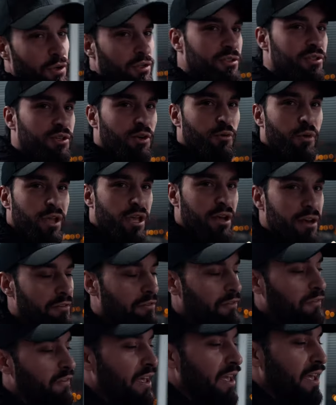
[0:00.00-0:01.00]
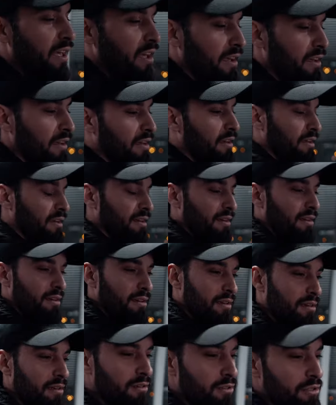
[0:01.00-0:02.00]
also, we're gonna fake,
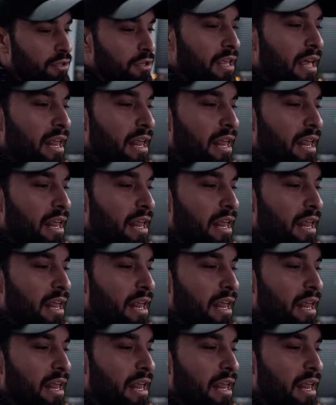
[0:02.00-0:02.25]
so